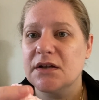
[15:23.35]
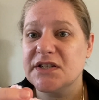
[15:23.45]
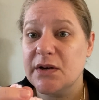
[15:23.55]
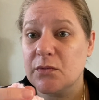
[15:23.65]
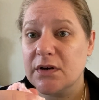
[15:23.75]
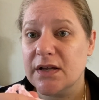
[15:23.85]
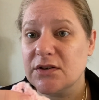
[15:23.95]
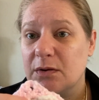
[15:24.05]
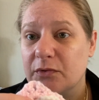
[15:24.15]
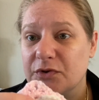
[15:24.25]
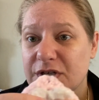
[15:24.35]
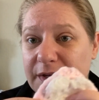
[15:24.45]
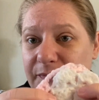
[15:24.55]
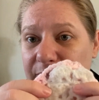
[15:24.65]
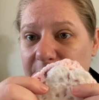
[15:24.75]
chain one and double
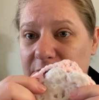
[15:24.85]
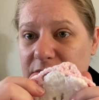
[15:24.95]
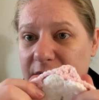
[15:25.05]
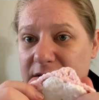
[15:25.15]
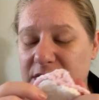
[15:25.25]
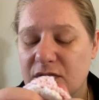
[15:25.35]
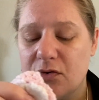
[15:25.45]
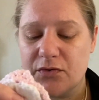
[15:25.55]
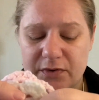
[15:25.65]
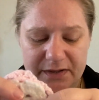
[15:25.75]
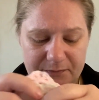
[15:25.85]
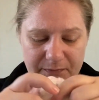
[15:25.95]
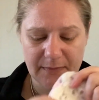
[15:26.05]
crochet. So that's a cornering.